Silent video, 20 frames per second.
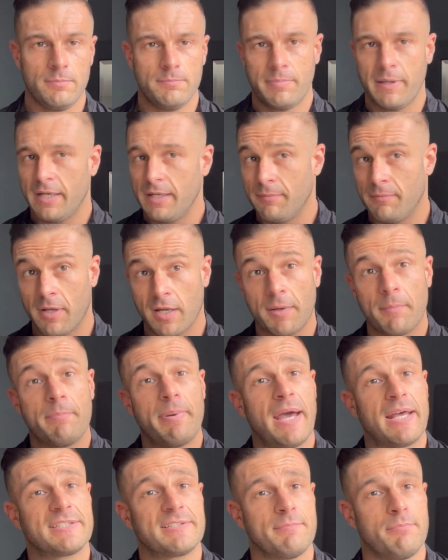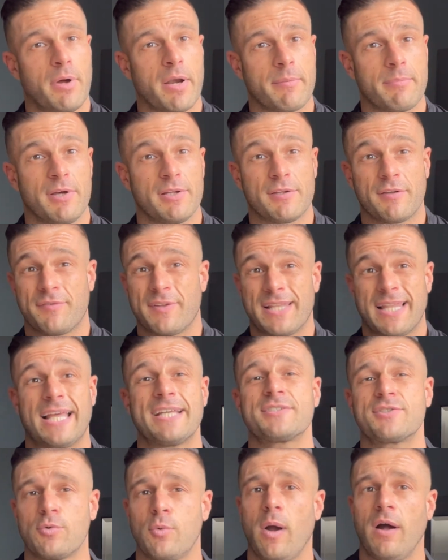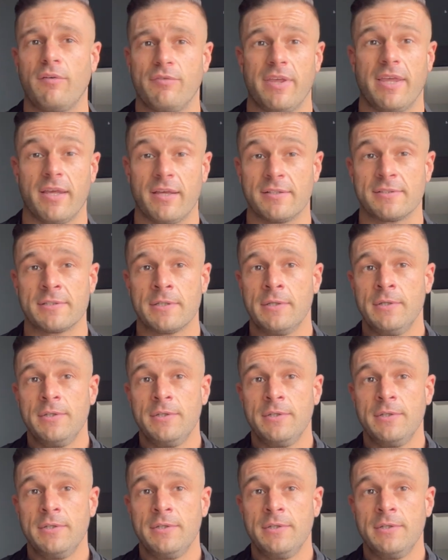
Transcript: being a competitive bodybuilder for the last 12 years.